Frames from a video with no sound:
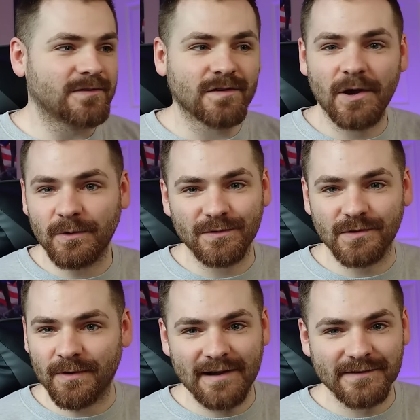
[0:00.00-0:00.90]

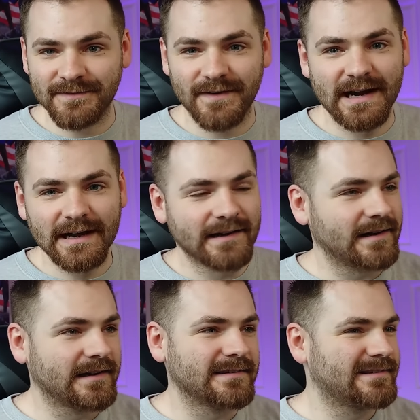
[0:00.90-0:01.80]
circles around a fire.
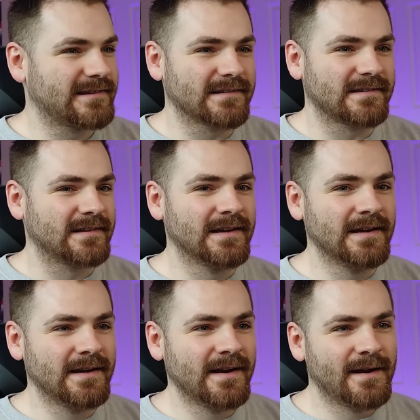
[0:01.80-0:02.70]
It's just
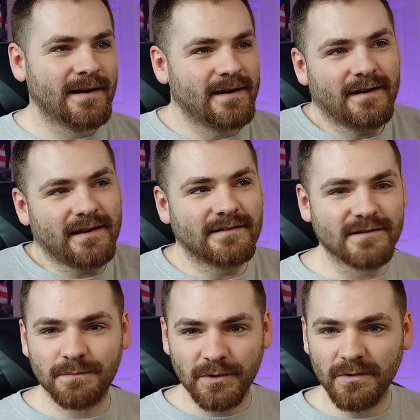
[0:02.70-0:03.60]

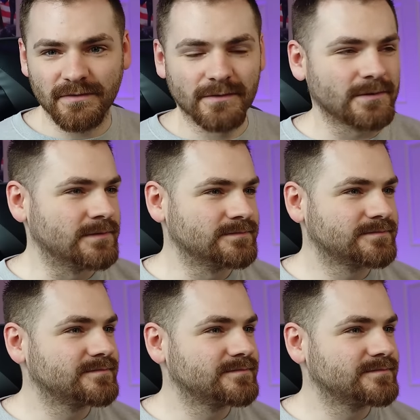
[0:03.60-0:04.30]
beautiful.